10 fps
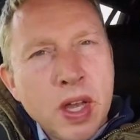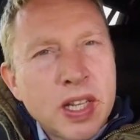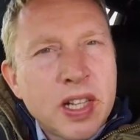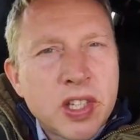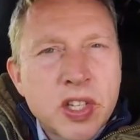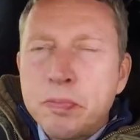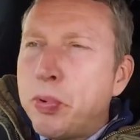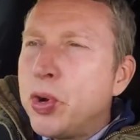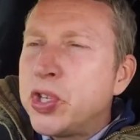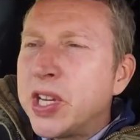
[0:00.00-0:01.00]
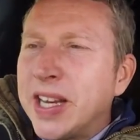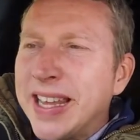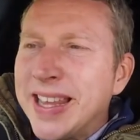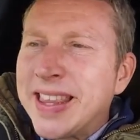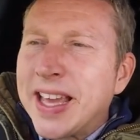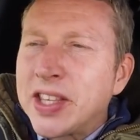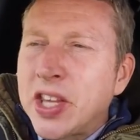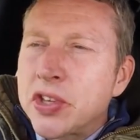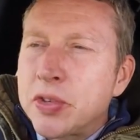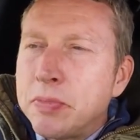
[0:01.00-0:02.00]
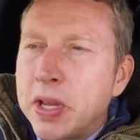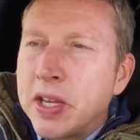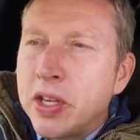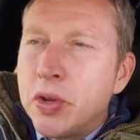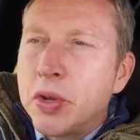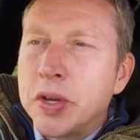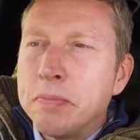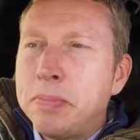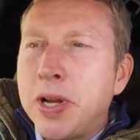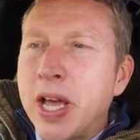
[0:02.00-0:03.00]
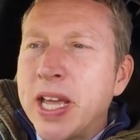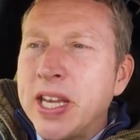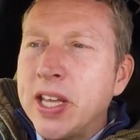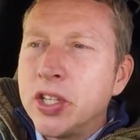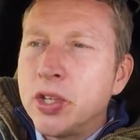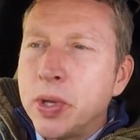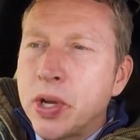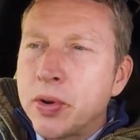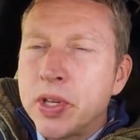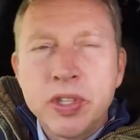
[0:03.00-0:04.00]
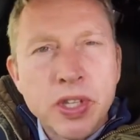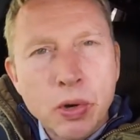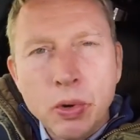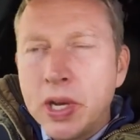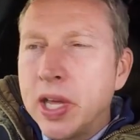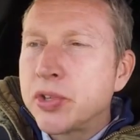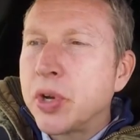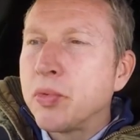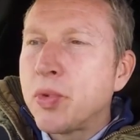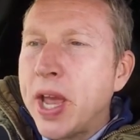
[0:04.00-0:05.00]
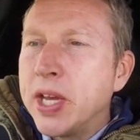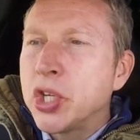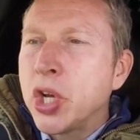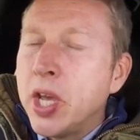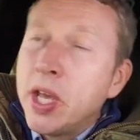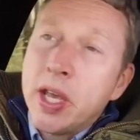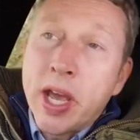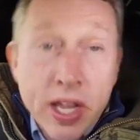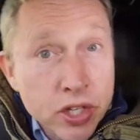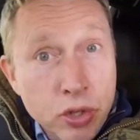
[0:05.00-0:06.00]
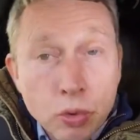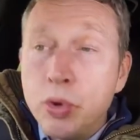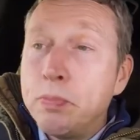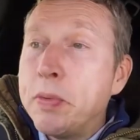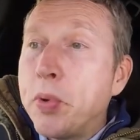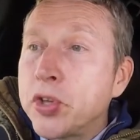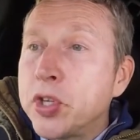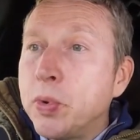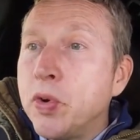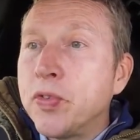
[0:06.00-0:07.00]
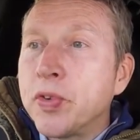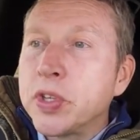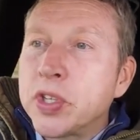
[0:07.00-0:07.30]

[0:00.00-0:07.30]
A little disappointingly, that doesn't mean you can plug it in to increase the all electric range, as would be possible, for